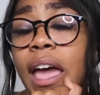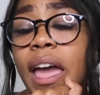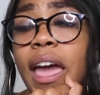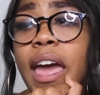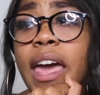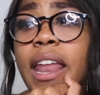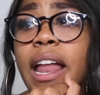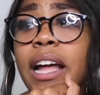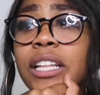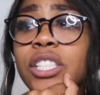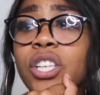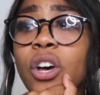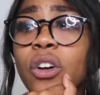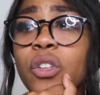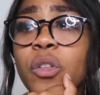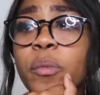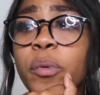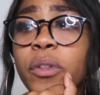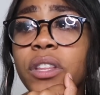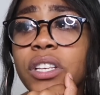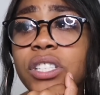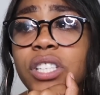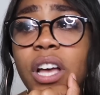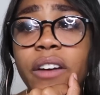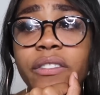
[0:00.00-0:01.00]
And I told the
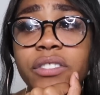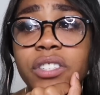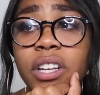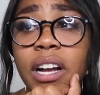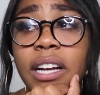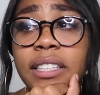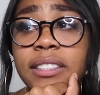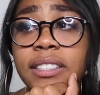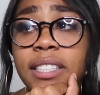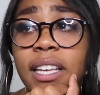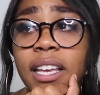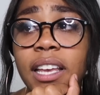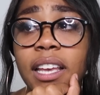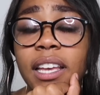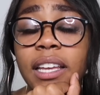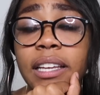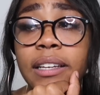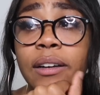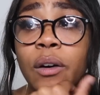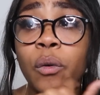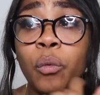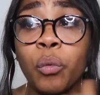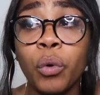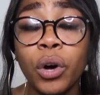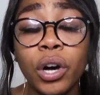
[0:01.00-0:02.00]
police officer, I
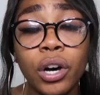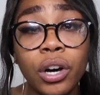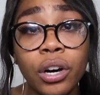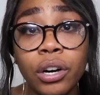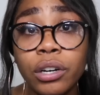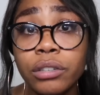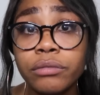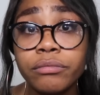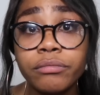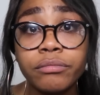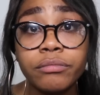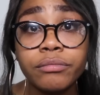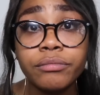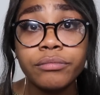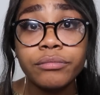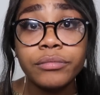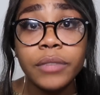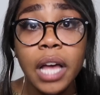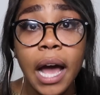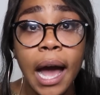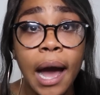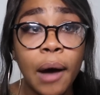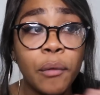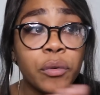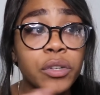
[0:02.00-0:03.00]
said, well,
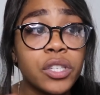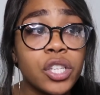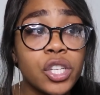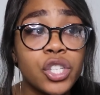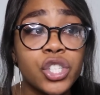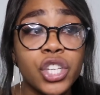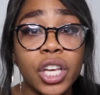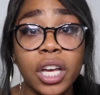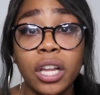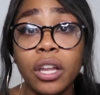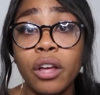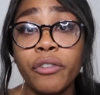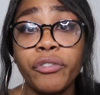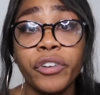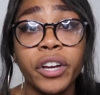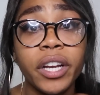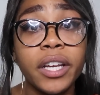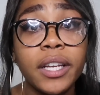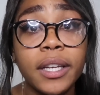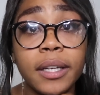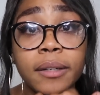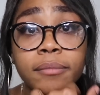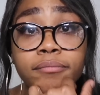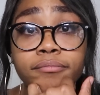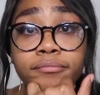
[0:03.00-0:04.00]
I went to jail over
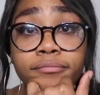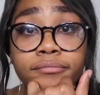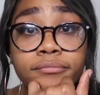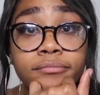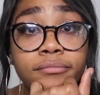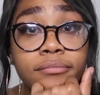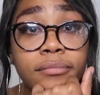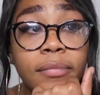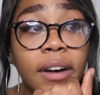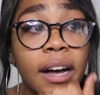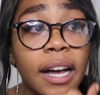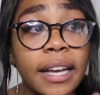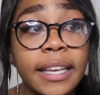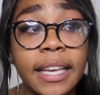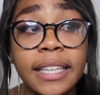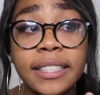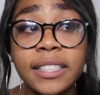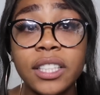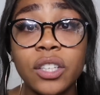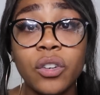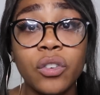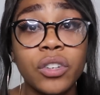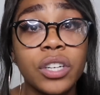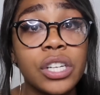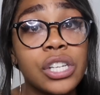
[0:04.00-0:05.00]
him. I
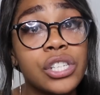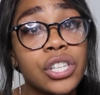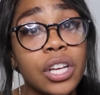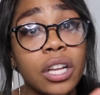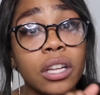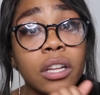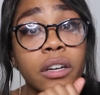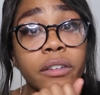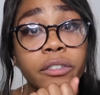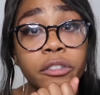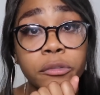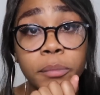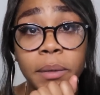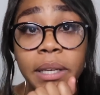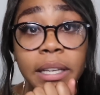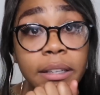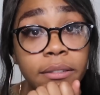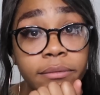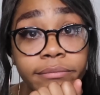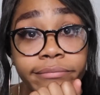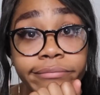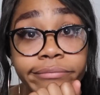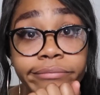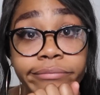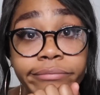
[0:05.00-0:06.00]
guess he going to jail over
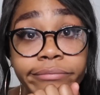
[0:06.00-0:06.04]
me.